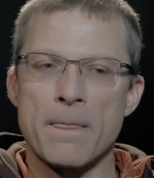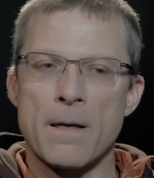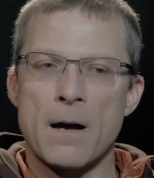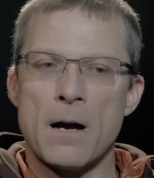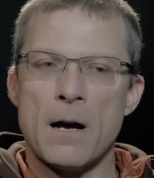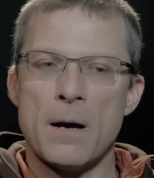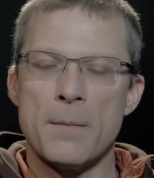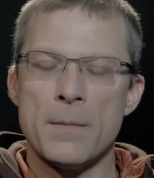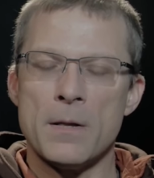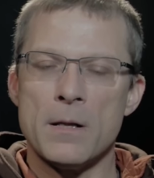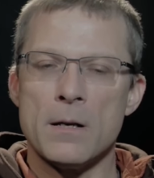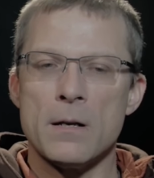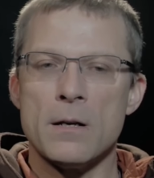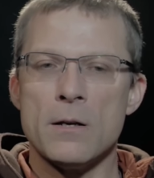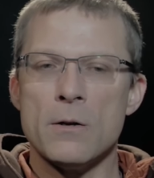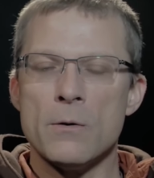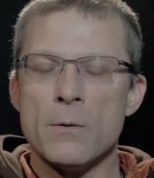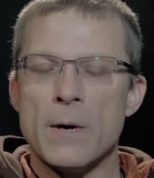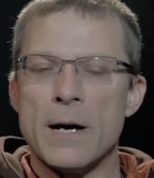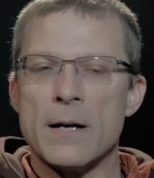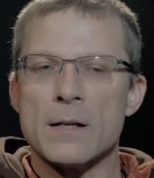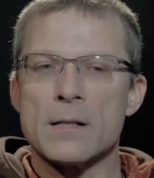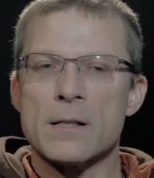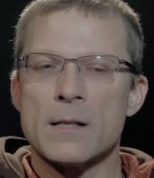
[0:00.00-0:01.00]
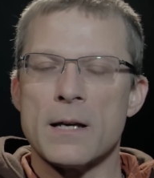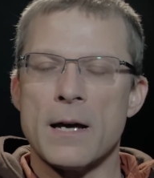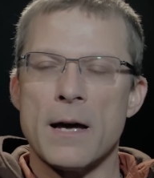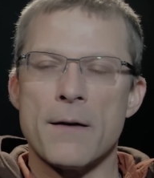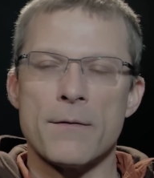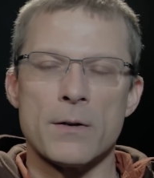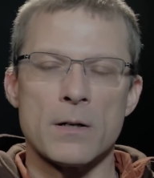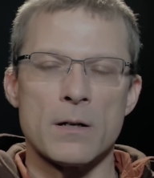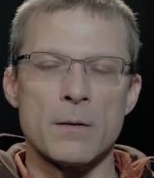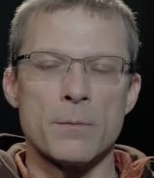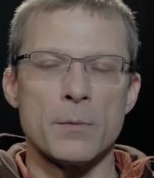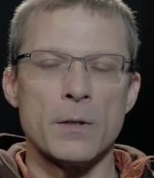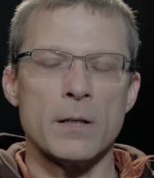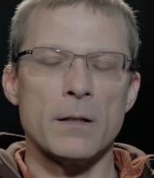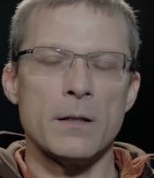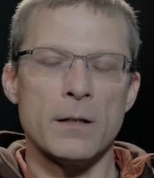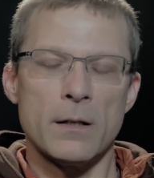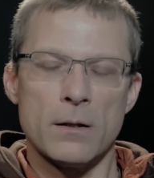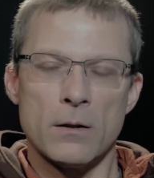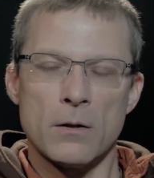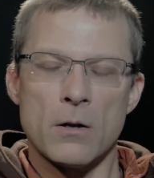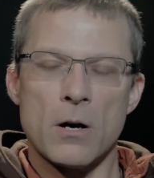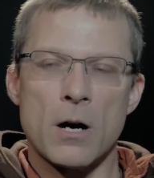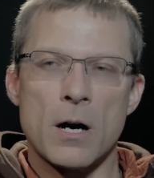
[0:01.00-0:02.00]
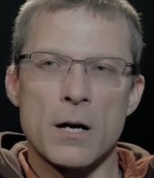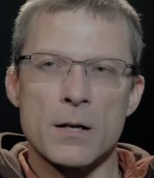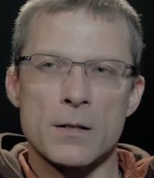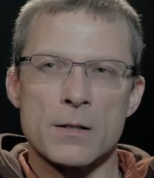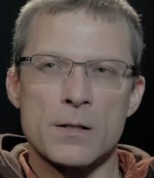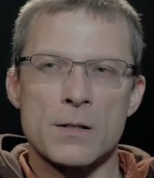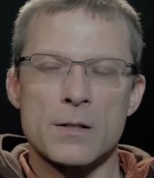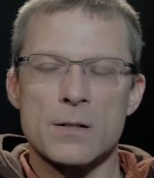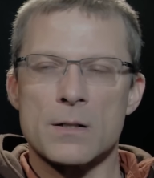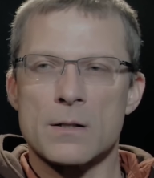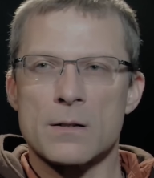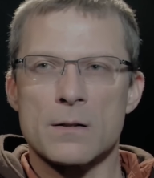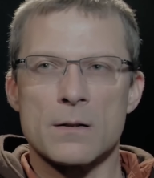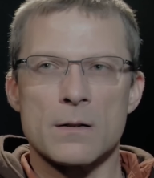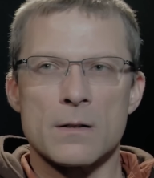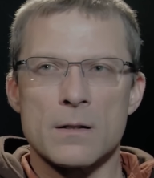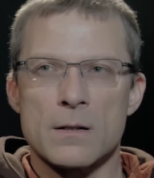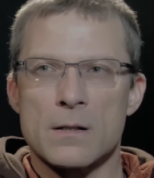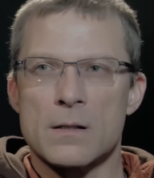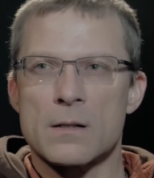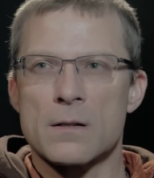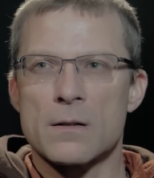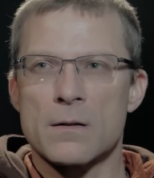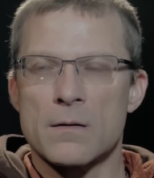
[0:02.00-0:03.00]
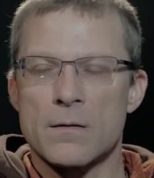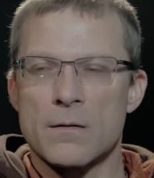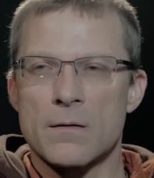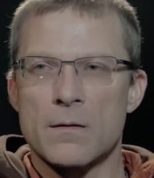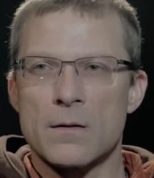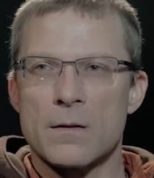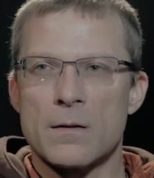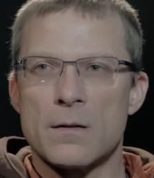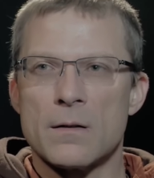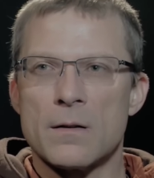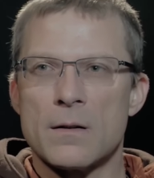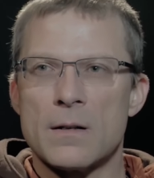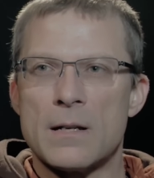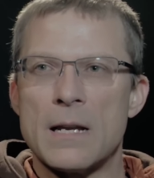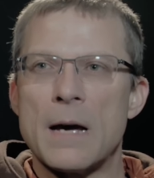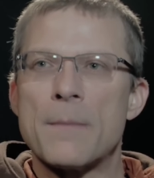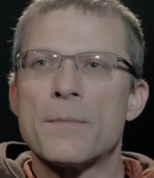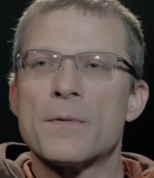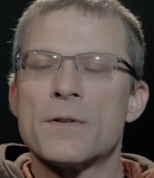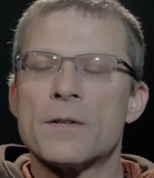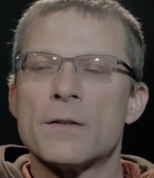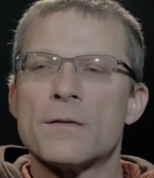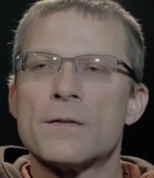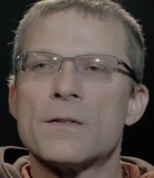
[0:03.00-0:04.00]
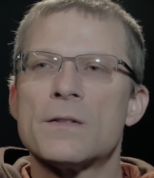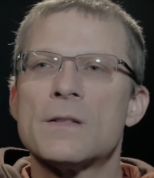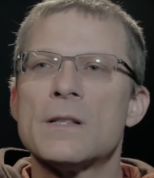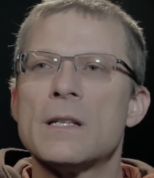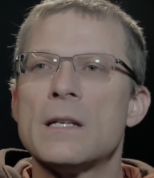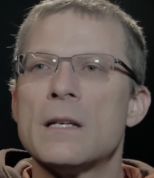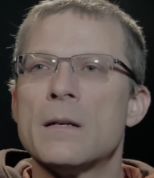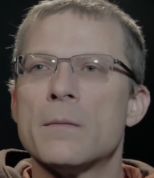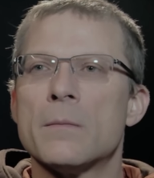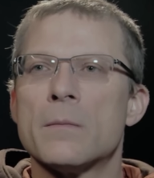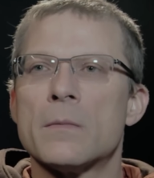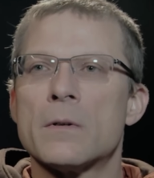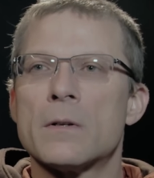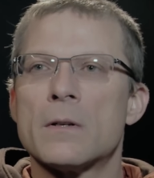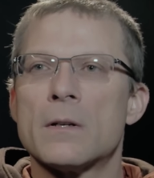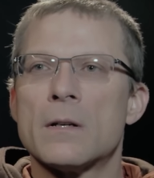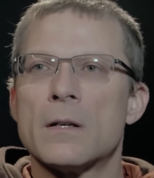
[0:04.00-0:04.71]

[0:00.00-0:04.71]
in the U.S., they haven't completely lost this depth of theme.